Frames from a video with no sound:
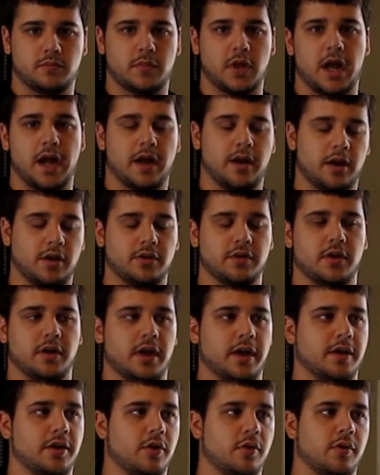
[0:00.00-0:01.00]

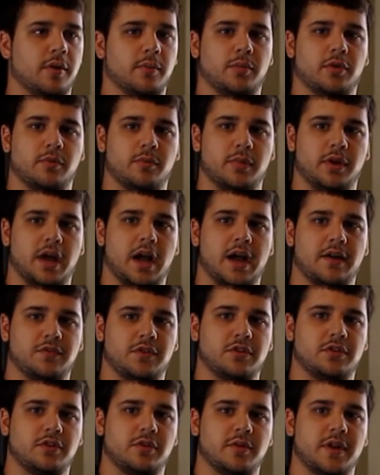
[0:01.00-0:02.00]
know what I'm going to have
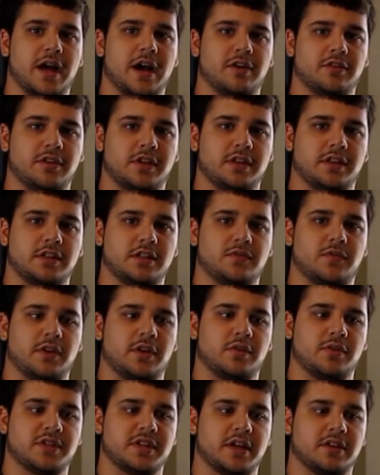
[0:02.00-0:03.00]
to do now to get these
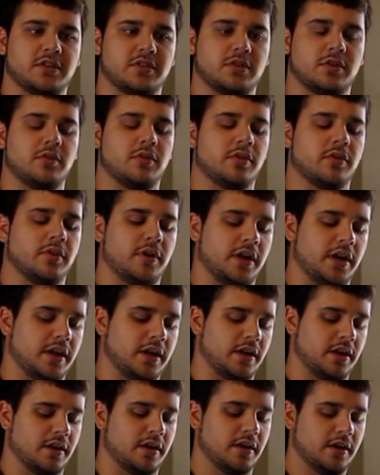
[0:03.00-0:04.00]
videos out sooner,
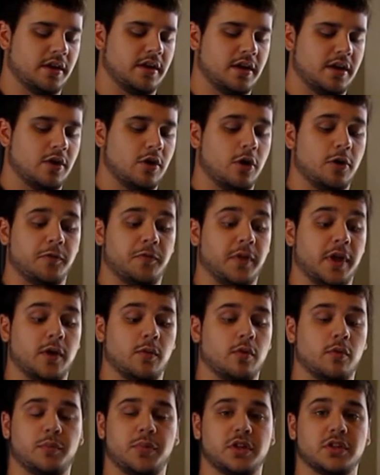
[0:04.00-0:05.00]
and hopefully I
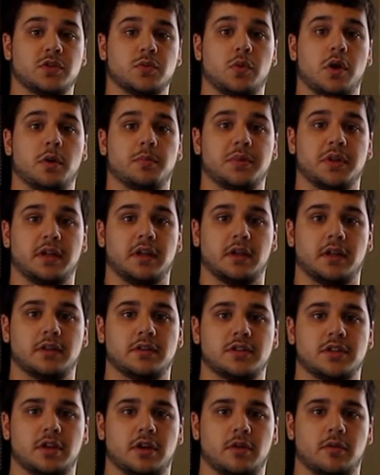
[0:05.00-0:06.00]
won't be swamped again.
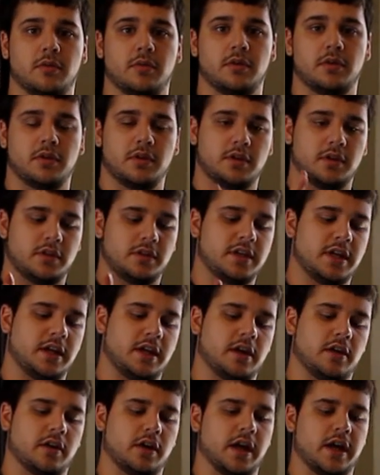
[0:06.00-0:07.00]
So take
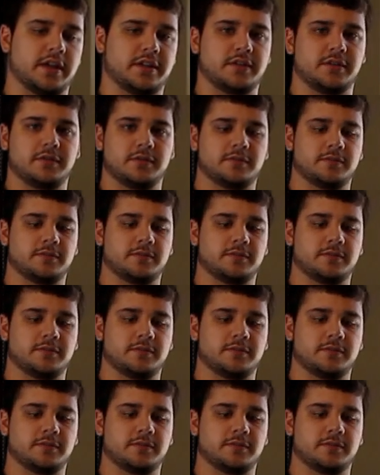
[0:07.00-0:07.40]
care, guys.